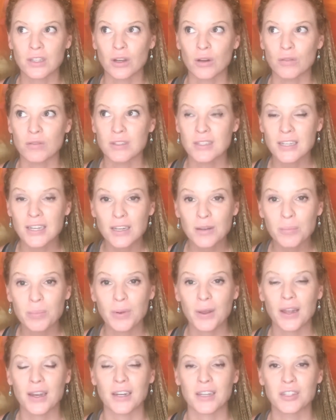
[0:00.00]
go deep
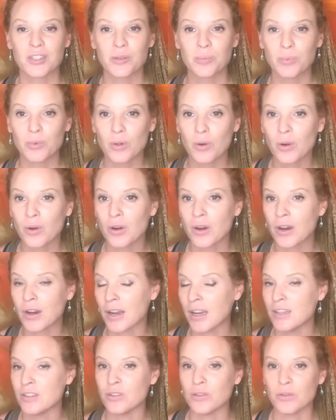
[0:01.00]
and explore
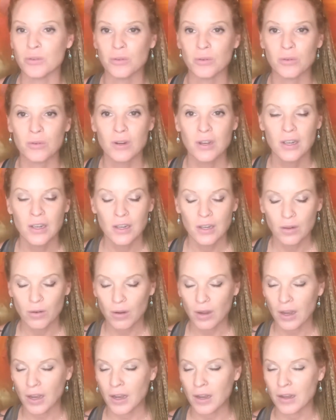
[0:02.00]
and do
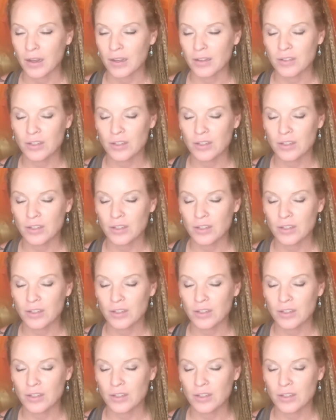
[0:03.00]
uh,